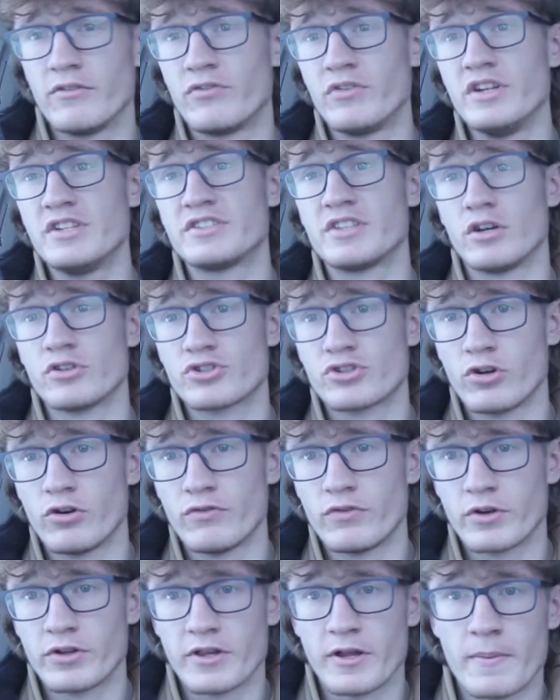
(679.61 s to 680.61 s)
freestyle show
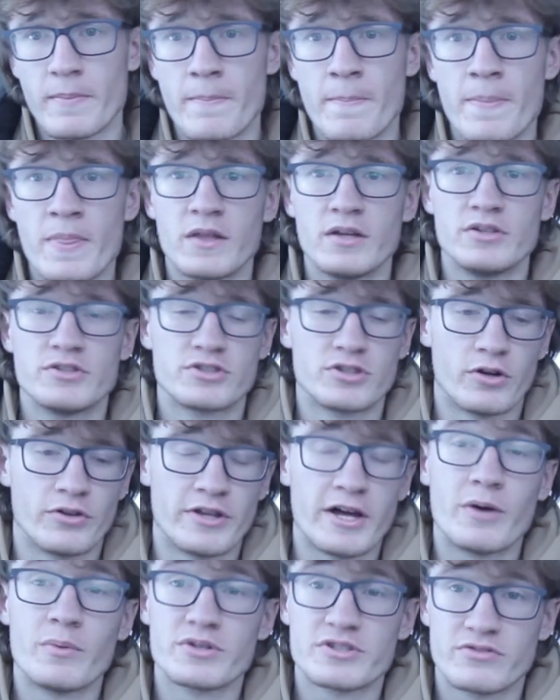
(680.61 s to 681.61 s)
for them. So
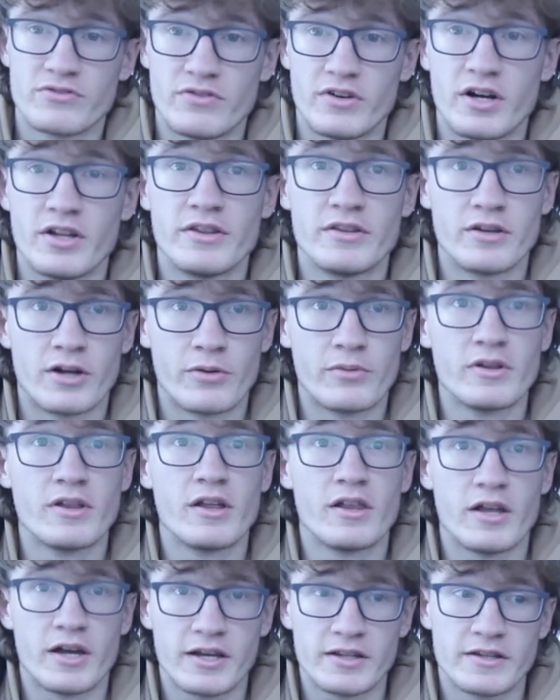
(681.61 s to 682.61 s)
that was fun, I
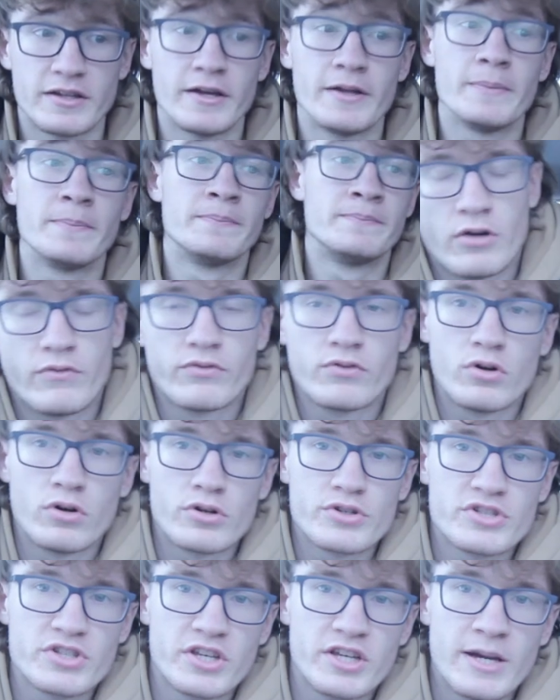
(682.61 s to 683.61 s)
really liked that. Of
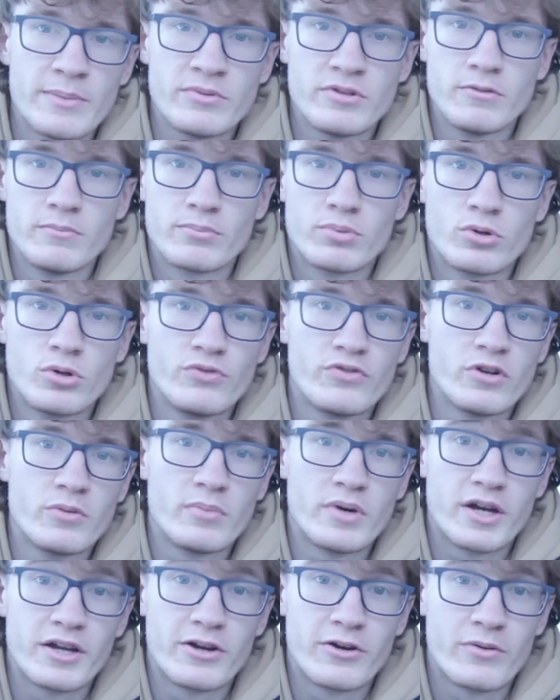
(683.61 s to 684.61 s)
course, kept improving
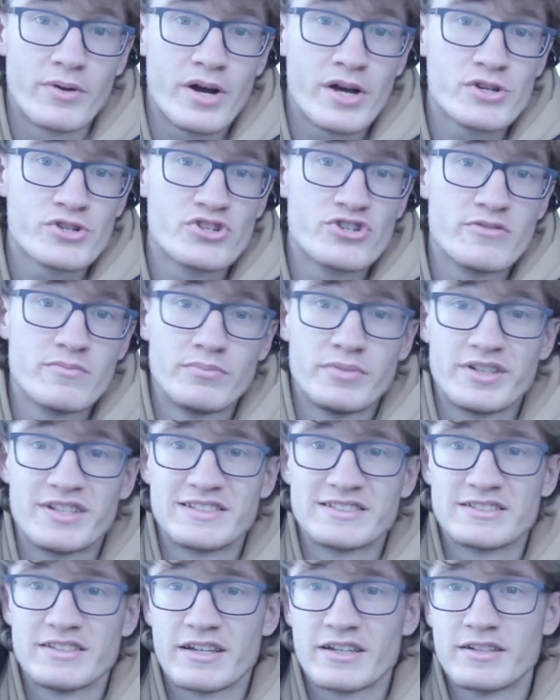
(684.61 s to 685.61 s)
my garage gym
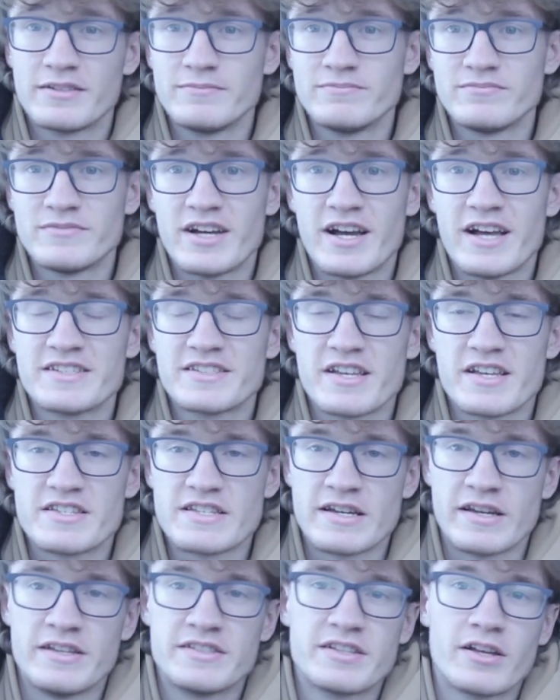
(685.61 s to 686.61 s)
because like, as I
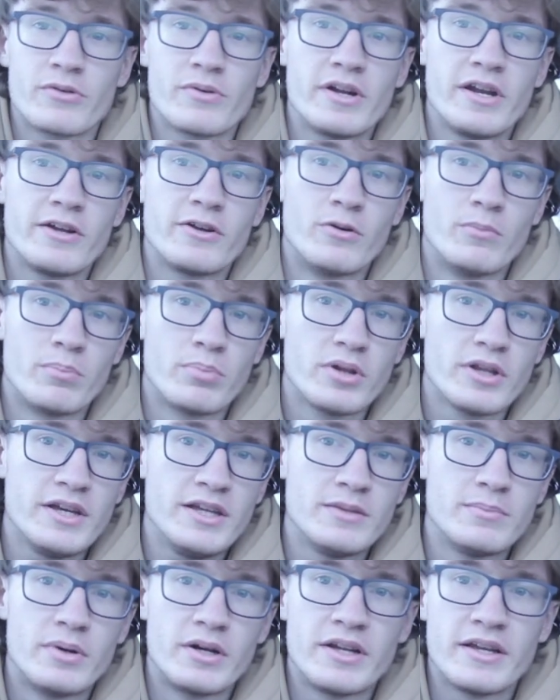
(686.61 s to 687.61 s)
said, it's already
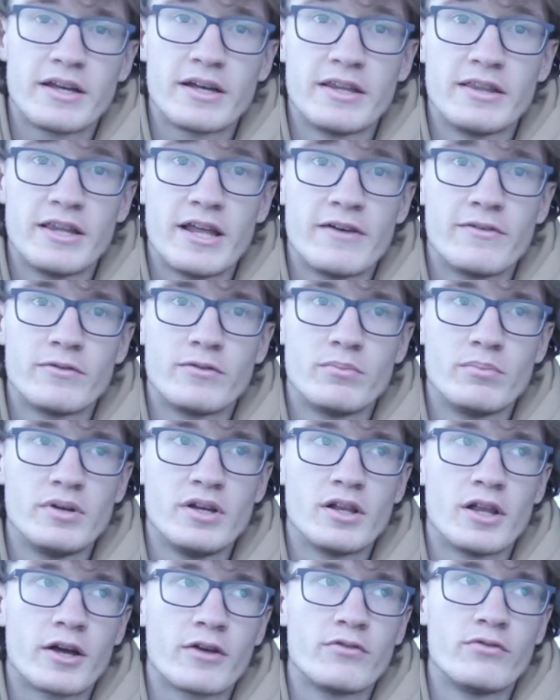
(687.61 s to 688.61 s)
complete, but it can never
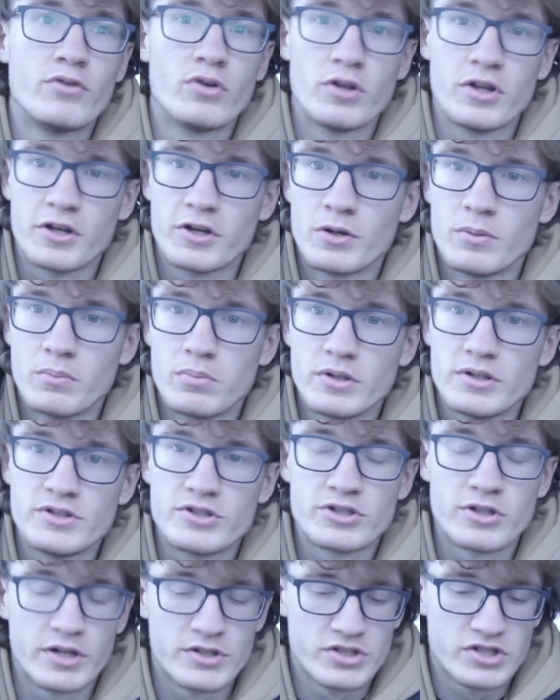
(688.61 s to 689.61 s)
be like fully complete.
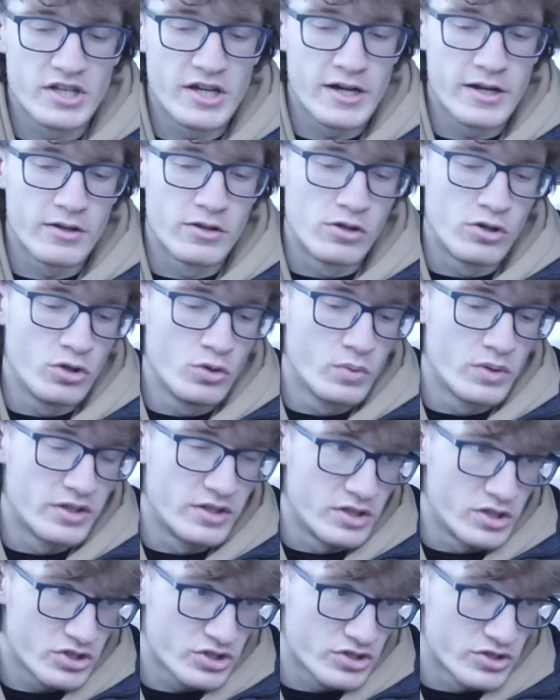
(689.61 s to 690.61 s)
So I just added new
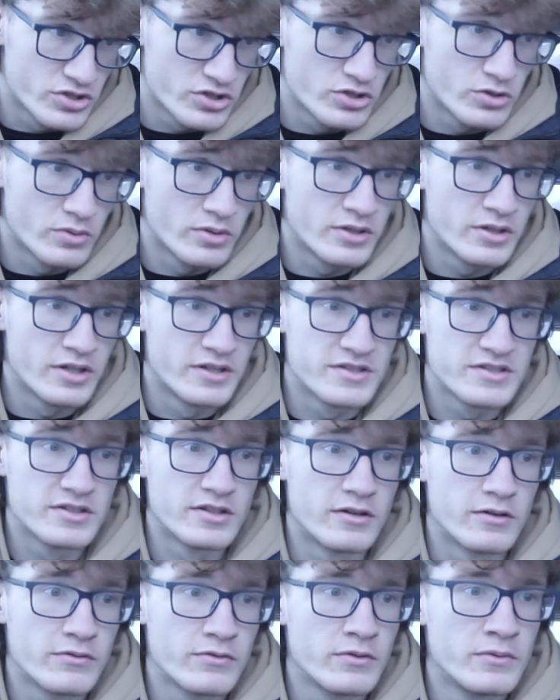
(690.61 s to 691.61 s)
additions to it and
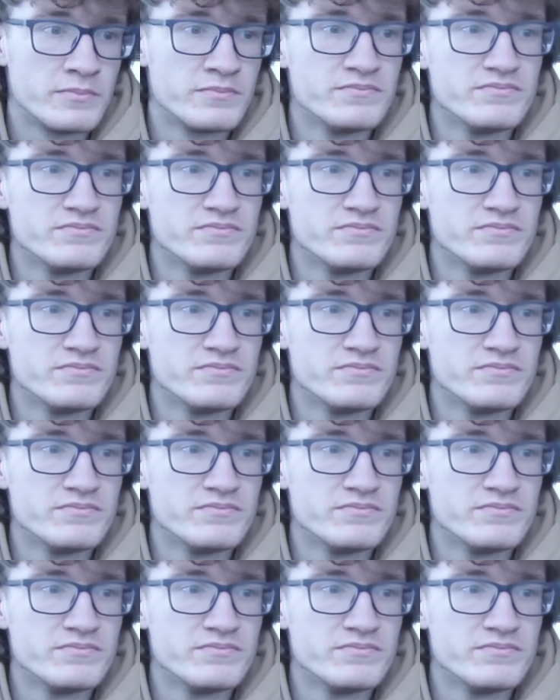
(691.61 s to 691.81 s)
stuff.